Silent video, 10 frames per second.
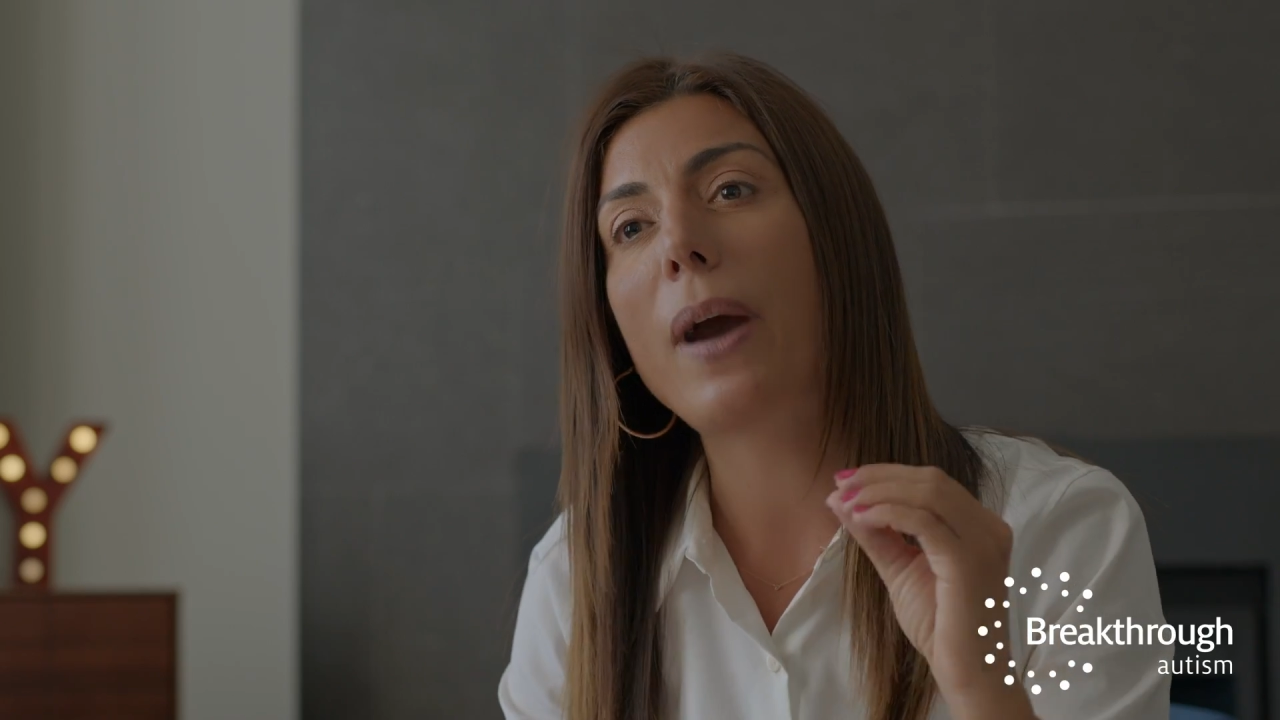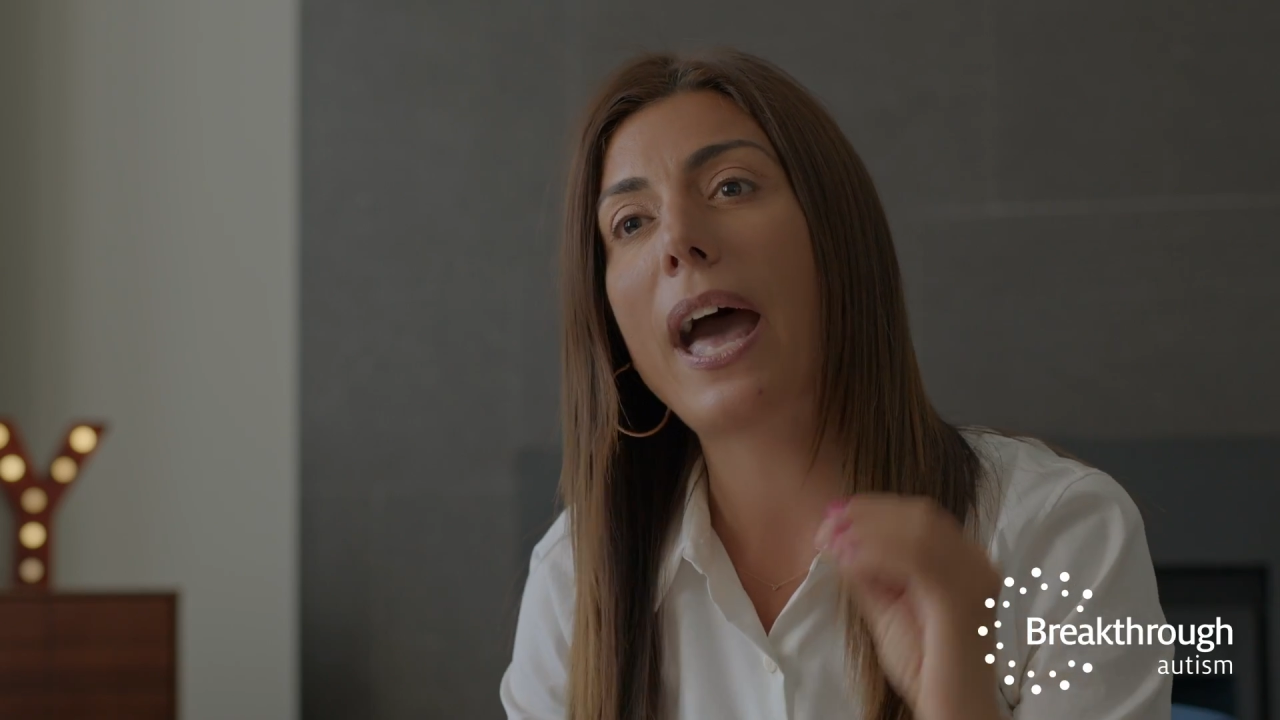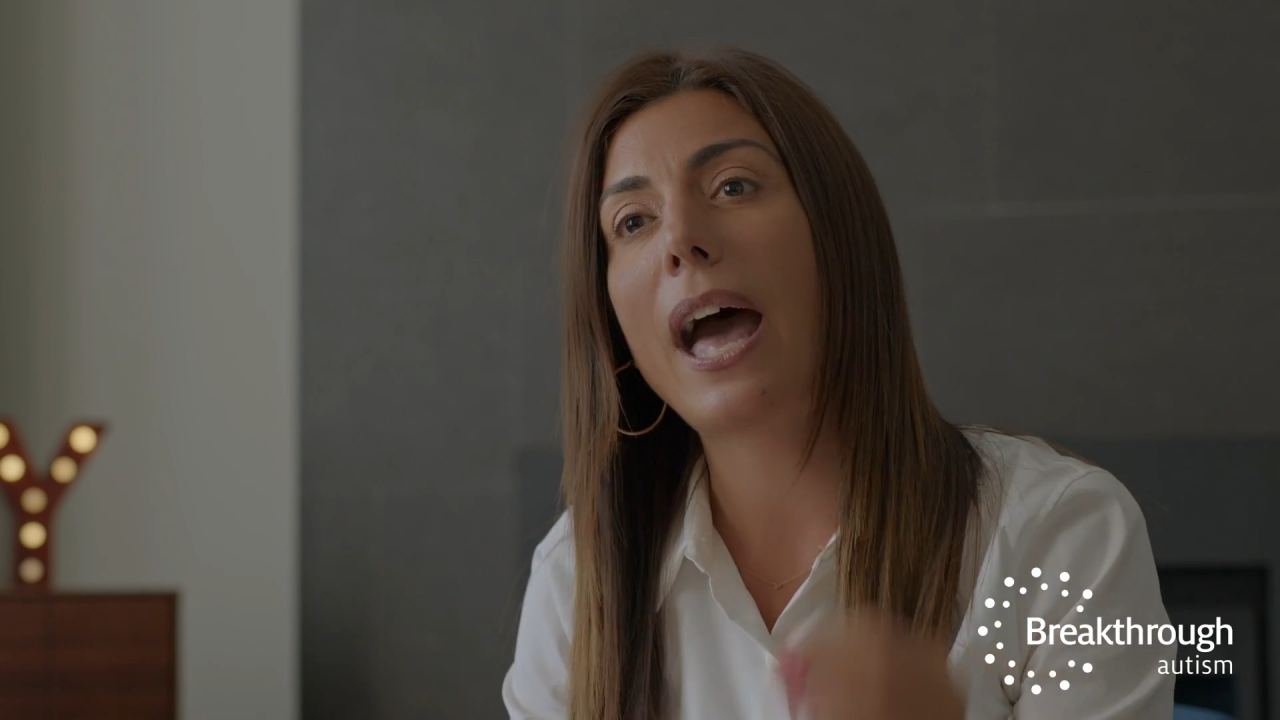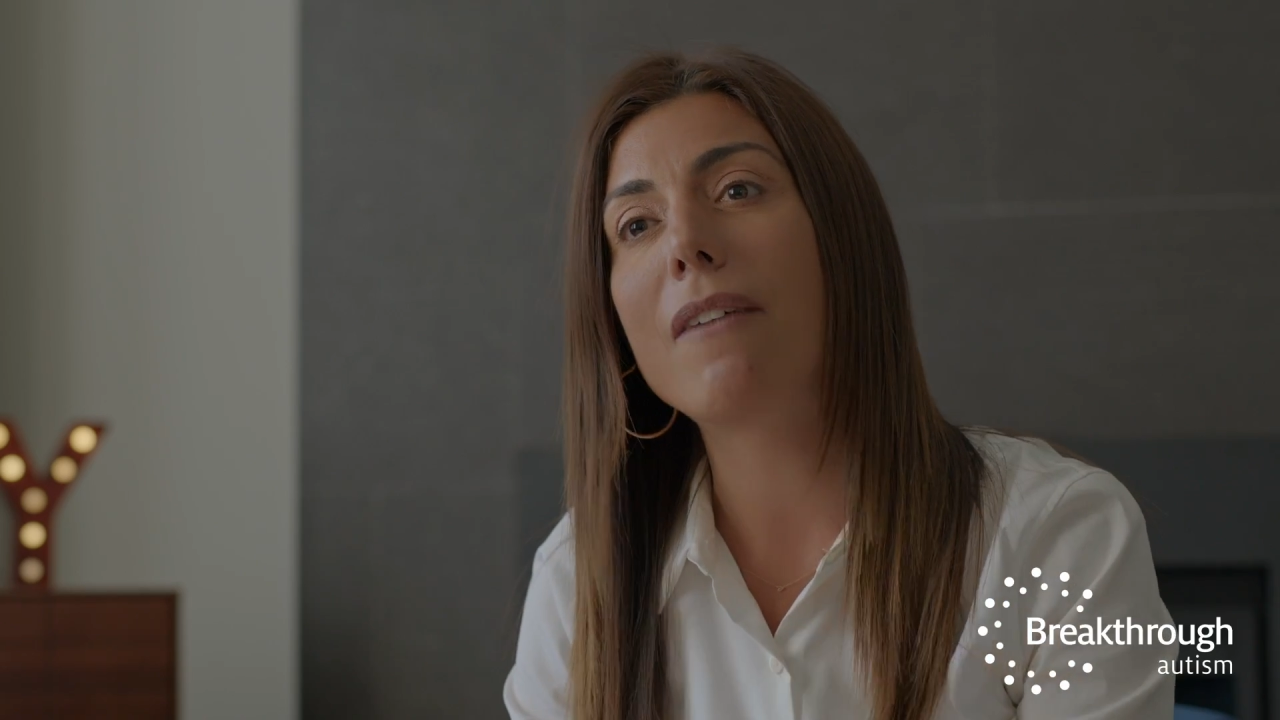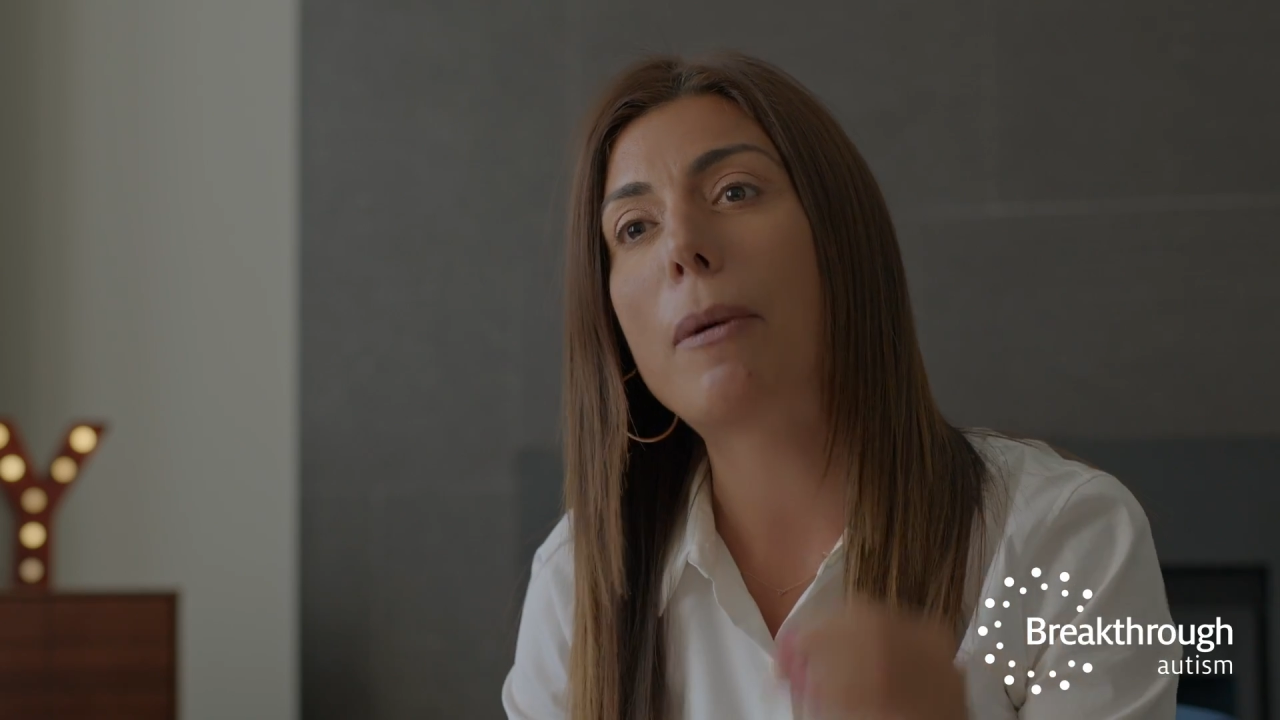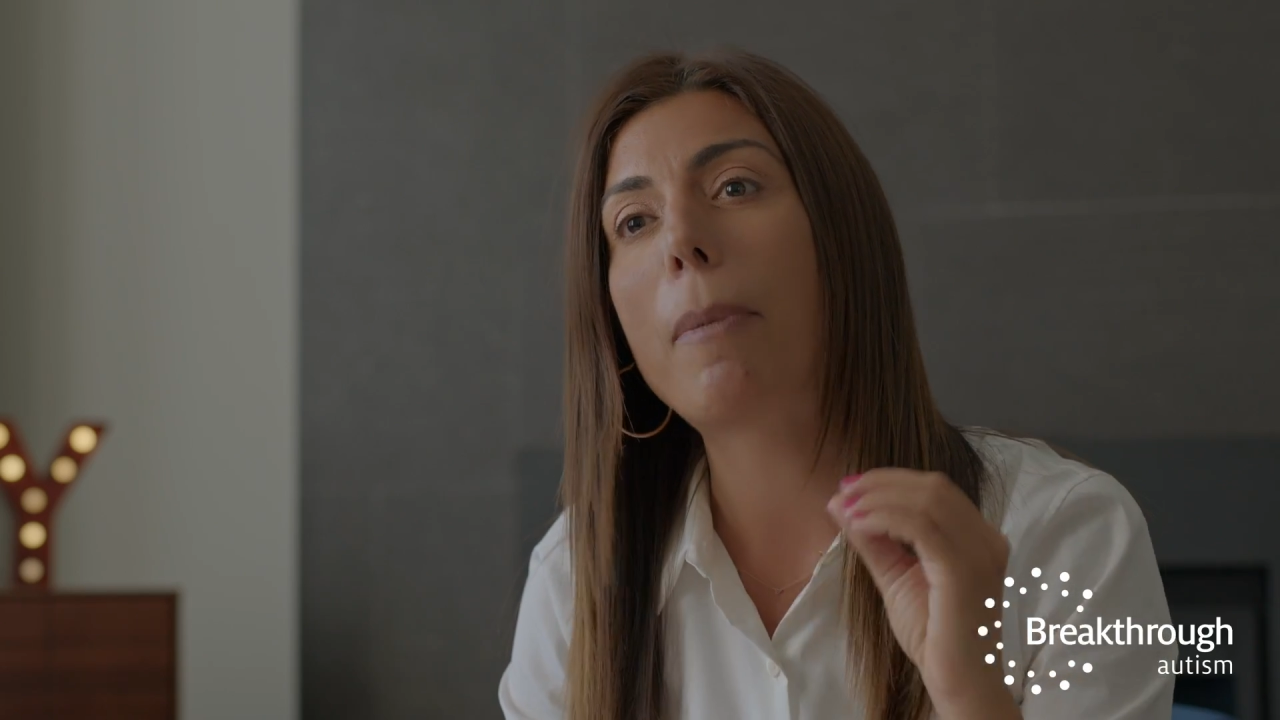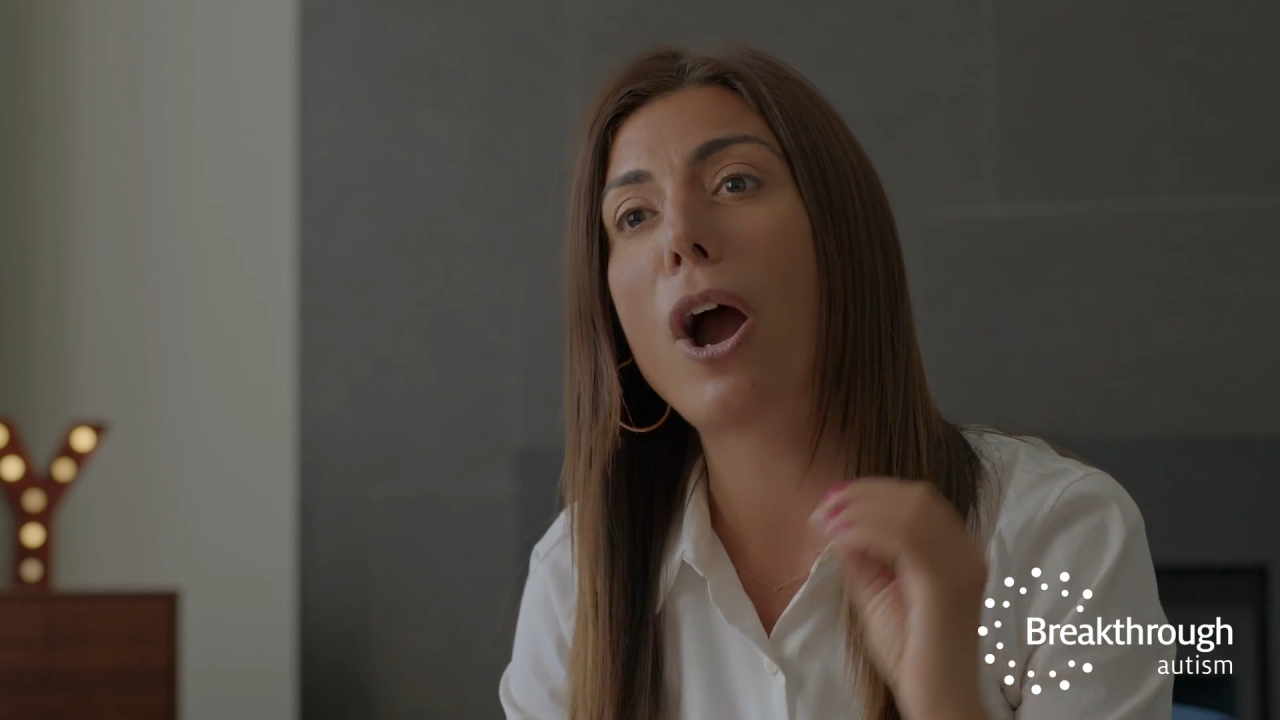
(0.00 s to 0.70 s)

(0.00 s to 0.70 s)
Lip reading: have a